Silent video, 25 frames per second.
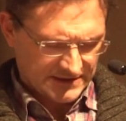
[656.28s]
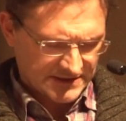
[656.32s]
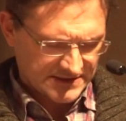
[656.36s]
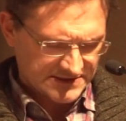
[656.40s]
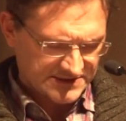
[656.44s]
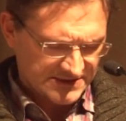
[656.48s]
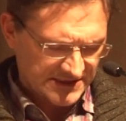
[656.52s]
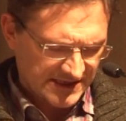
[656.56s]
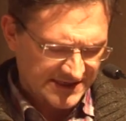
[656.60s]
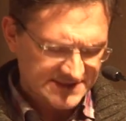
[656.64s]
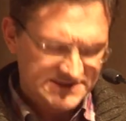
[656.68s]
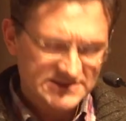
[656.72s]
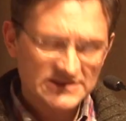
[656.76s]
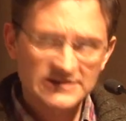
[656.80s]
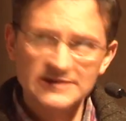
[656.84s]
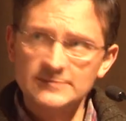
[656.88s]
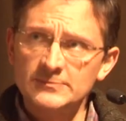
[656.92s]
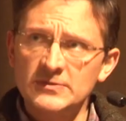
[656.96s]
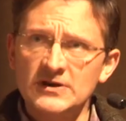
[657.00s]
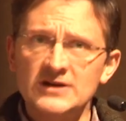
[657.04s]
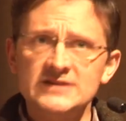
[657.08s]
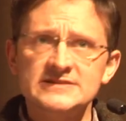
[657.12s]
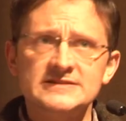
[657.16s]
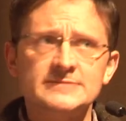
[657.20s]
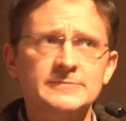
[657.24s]
So that's not a
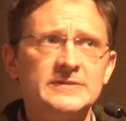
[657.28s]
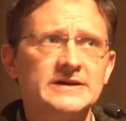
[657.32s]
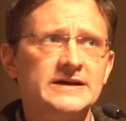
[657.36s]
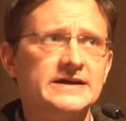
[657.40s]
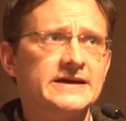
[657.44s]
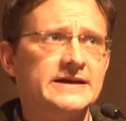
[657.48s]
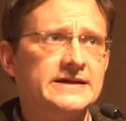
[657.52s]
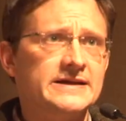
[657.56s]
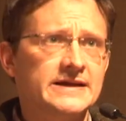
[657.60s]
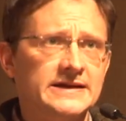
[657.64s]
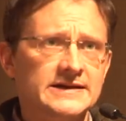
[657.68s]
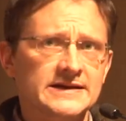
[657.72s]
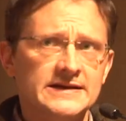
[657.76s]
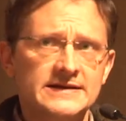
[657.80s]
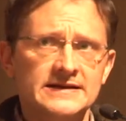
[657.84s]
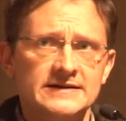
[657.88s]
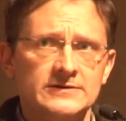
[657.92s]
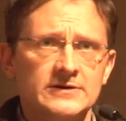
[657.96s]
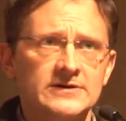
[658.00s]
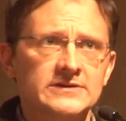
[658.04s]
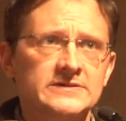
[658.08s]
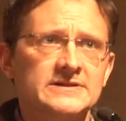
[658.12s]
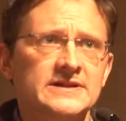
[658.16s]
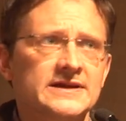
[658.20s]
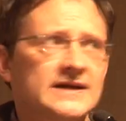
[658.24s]
possibility.
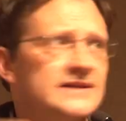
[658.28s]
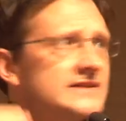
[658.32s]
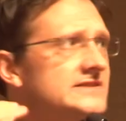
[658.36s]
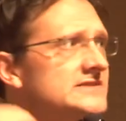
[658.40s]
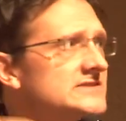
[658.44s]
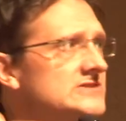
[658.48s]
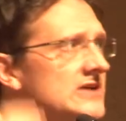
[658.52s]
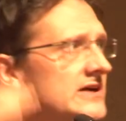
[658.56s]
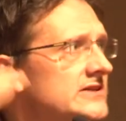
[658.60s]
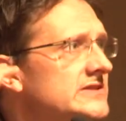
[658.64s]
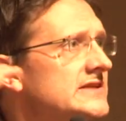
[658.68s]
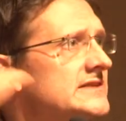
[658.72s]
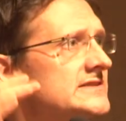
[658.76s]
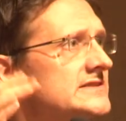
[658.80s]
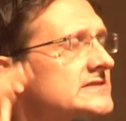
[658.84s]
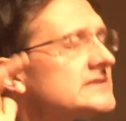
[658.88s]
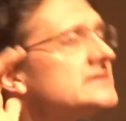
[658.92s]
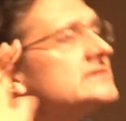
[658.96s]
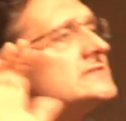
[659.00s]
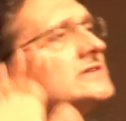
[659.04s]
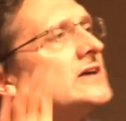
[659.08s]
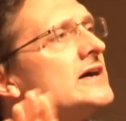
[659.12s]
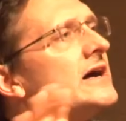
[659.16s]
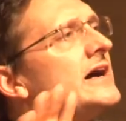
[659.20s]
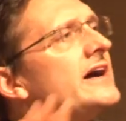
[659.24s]
That
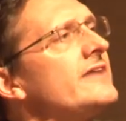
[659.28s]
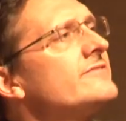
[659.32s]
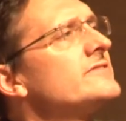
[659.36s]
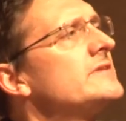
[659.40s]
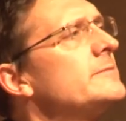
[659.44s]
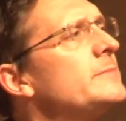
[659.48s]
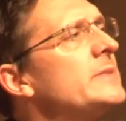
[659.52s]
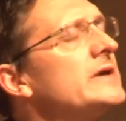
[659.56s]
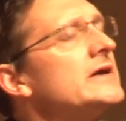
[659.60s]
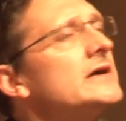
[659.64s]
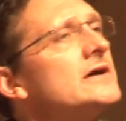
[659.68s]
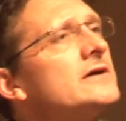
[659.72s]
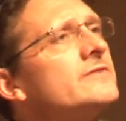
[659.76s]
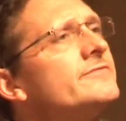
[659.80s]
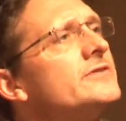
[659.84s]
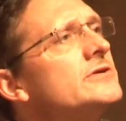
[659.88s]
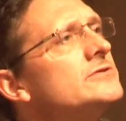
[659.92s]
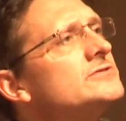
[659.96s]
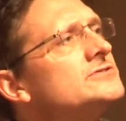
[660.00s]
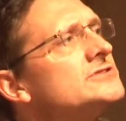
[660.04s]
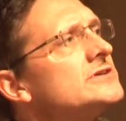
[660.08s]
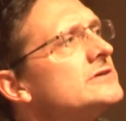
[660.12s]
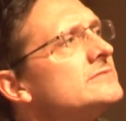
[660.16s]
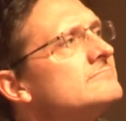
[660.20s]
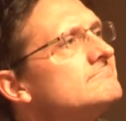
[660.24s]
does not have to be our
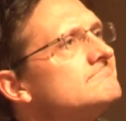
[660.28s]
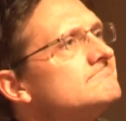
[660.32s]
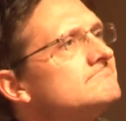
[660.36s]
future.